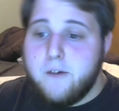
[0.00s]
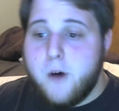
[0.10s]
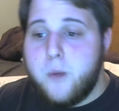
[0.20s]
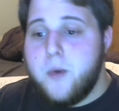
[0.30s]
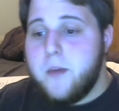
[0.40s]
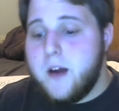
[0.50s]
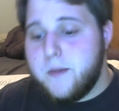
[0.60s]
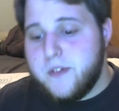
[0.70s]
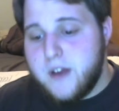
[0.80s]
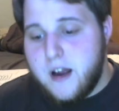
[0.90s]
opened me up
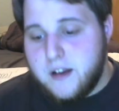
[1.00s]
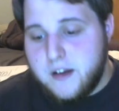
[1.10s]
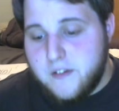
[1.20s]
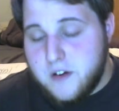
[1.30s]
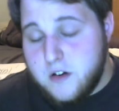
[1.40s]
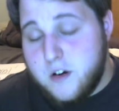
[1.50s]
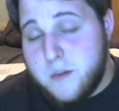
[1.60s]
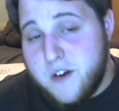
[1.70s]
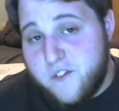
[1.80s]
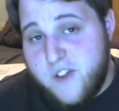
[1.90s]
to the idea that you can
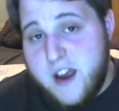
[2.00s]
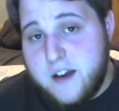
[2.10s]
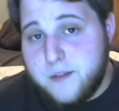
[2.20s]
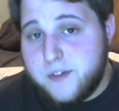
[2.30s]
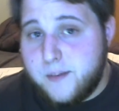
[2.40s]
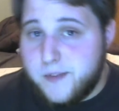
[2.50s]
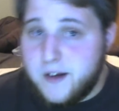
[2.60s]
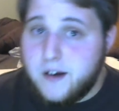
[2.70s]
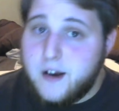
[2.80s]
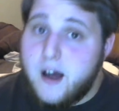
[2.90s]
be a fan of something
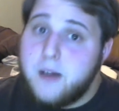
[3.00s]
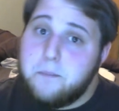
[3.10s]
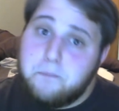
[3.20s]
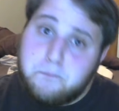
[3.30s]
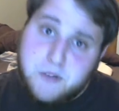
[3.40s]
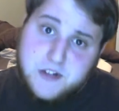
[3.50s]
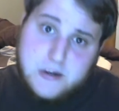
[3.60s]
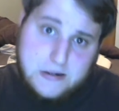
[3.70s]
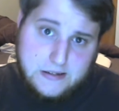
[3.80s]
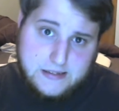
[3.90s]
and not
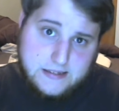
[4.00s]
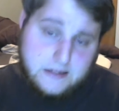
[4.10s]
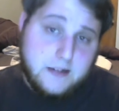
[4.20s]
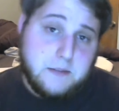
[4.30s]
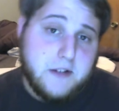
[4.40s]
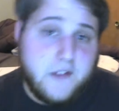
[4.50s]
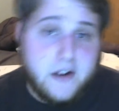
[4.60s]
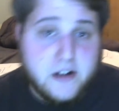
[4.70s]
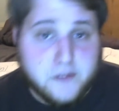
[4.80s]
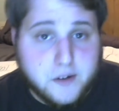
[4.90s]
materialistically be a
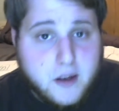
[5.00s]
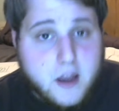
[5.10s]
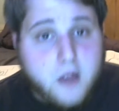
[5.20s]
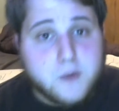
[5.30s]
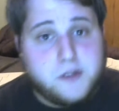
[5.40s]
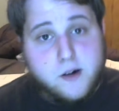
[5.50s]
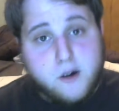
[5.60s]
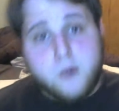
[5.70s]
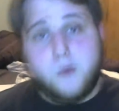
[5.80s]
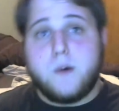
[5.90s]
fan of it. With
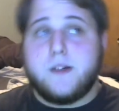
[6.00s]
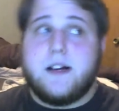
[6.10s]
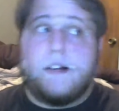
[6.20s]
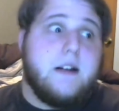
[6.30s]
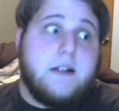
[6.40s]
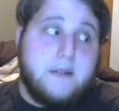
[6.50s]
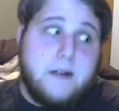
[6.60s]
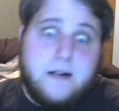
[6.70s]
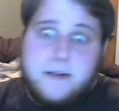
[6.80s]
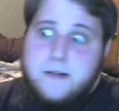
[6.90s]
Star Wars, I collected
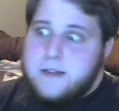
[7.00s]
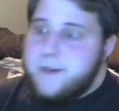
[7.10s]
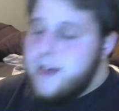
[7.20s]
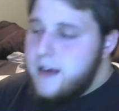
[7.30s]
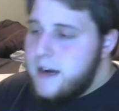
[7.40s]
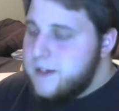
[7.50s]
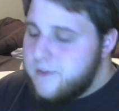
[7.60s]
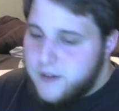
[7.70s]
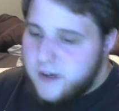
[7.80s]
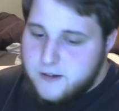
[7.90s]
God knows how many action
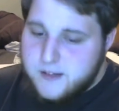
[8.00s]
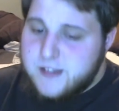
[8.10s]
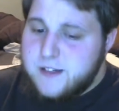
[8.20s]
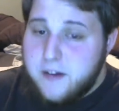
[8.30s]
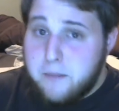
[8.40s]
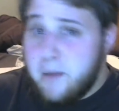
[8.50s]
figures. I still have